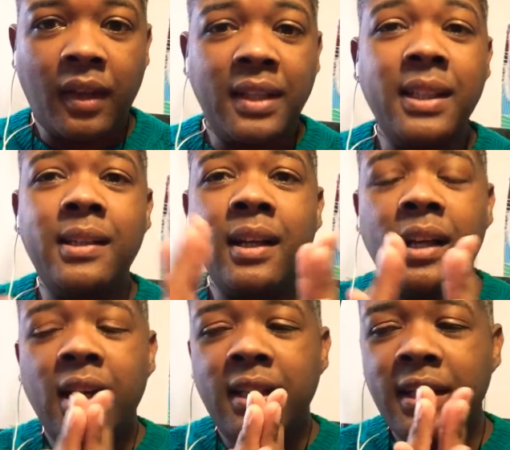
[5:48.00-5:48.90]

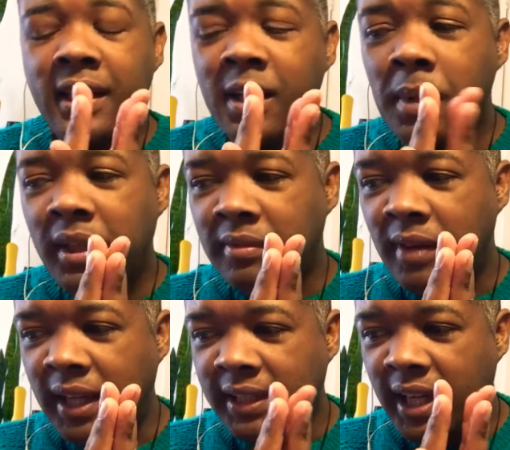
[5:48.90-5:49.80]
The thing about
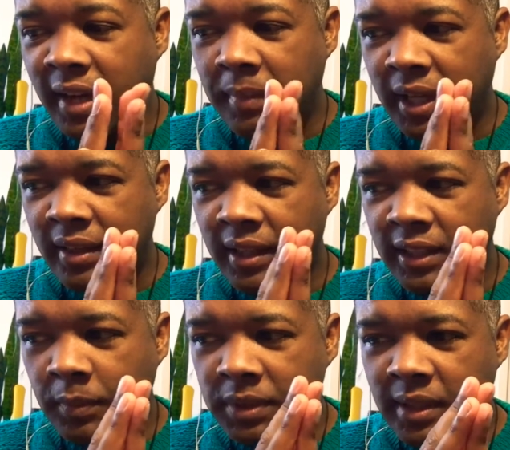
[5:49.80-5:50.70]
divine timing, I think
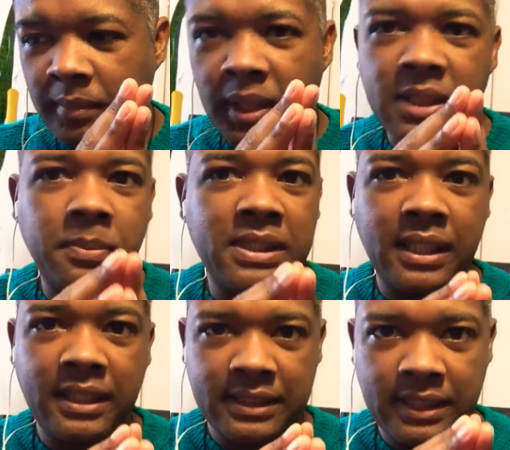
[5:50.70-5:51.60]
that we sometimes
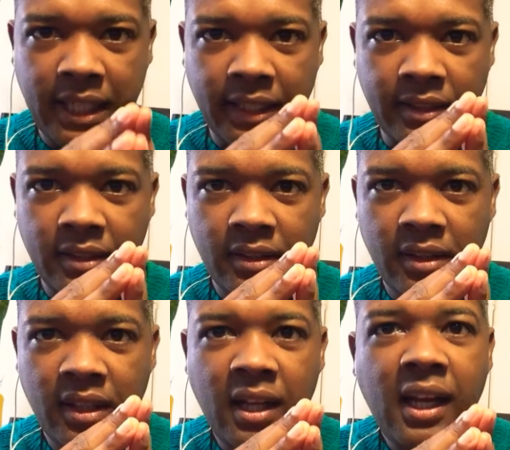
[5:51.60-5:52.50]
misunderstand,
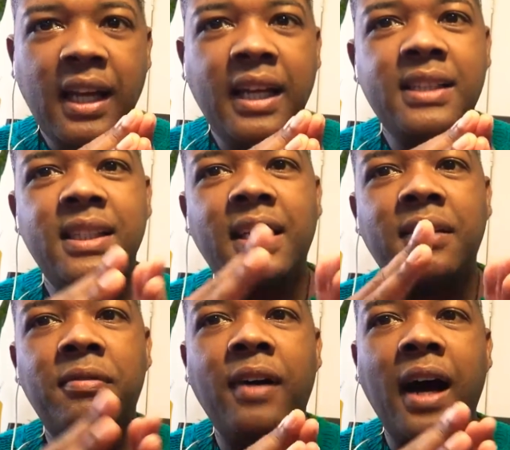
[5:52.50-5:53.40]
is that
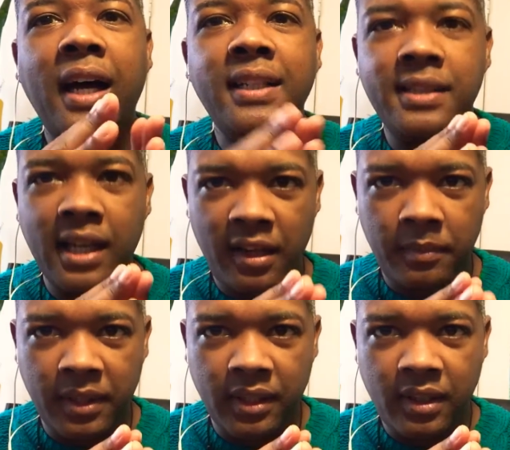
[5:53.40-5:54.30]
divine
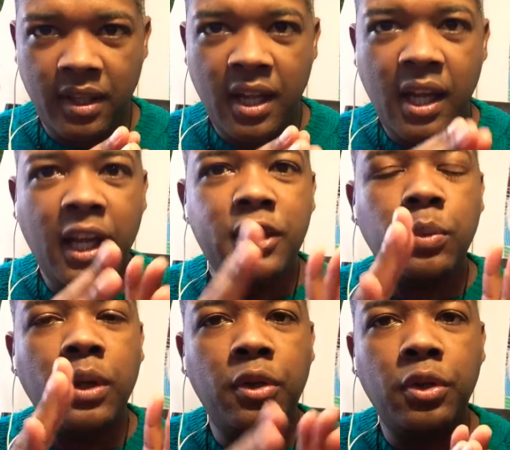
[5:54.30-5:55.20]
timing is
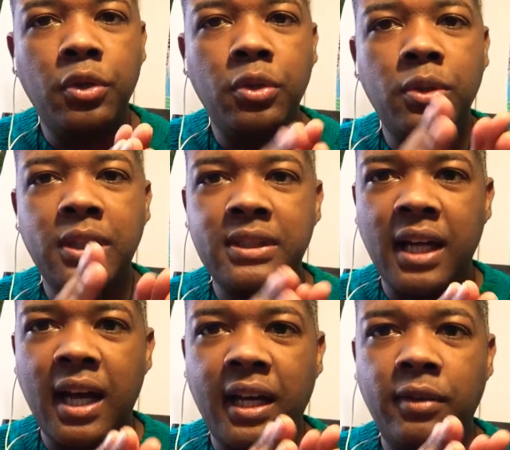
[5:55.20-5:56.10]
when you
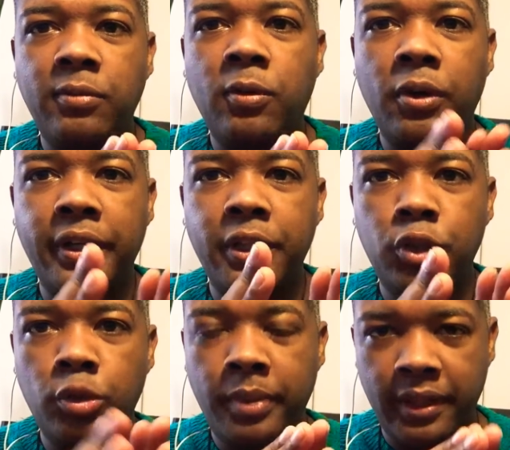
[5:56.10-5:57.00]
decide for it
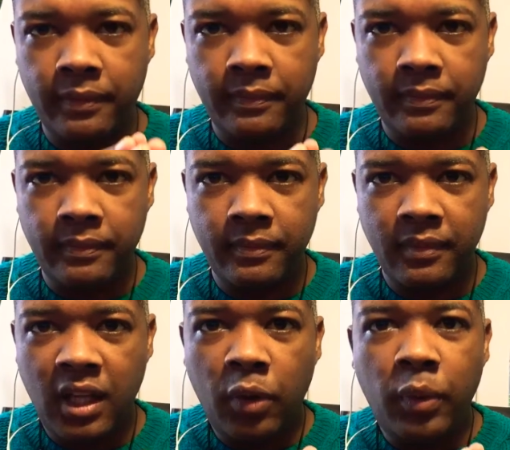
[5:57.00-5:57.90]
to be.
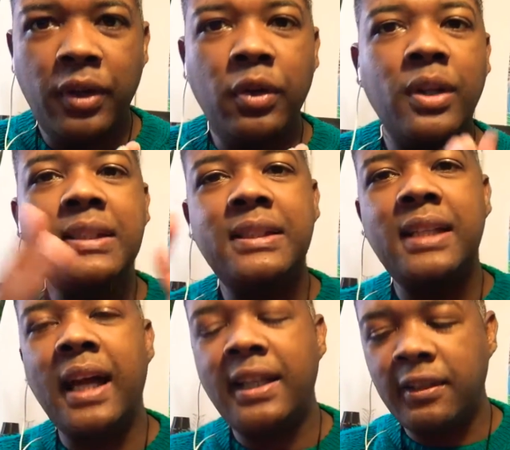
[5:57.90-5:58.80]
When you
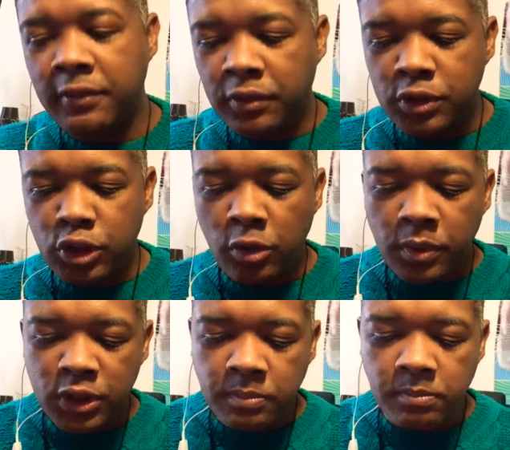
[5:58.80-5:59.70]
understand that you've got so
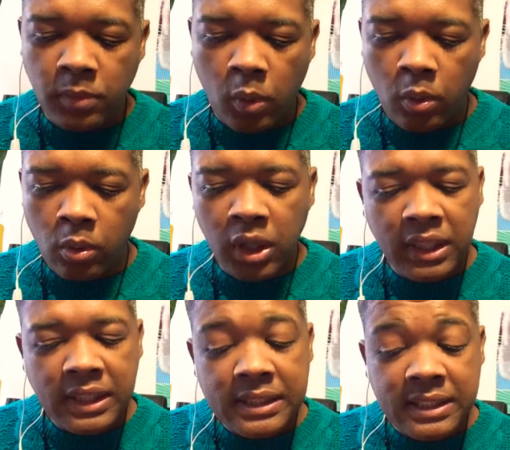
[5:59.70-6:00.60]
much more
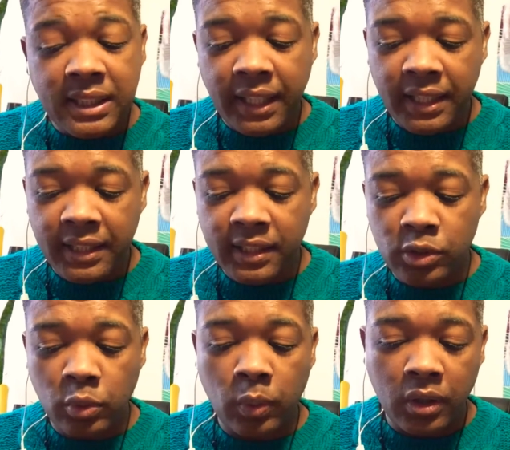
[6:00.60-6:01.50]
say in this
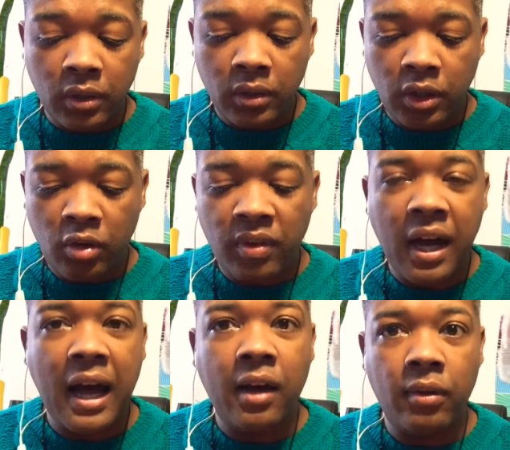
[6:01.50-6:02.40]
world over
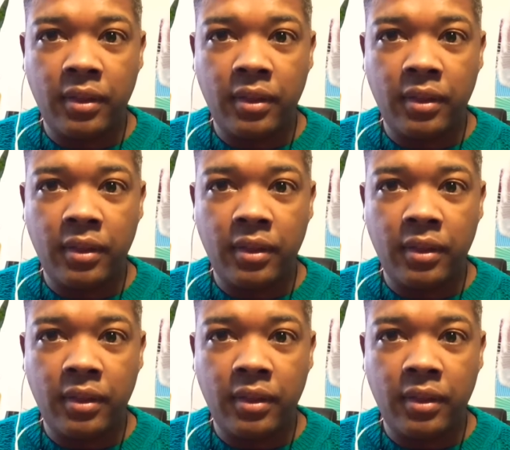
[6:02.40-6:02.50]
how